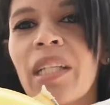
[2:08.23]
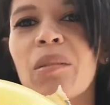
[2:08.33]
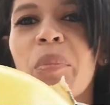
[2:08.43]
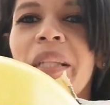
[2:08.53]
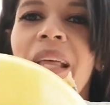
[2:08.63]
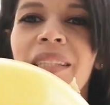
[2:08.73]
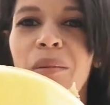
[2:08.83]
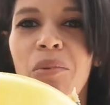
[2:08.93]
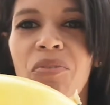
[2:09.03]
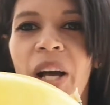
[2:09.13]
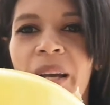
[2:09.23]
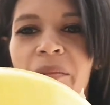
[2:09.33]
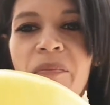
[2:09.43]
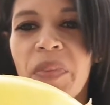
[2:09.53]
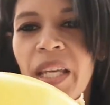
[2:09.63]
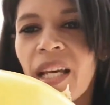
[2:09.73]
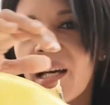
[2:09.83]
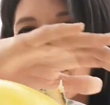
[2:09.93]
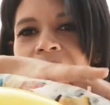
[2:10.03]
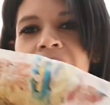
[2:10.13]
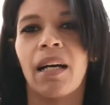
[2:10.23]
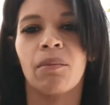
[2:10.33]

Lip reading: it, but that's going to be fine. But yeah,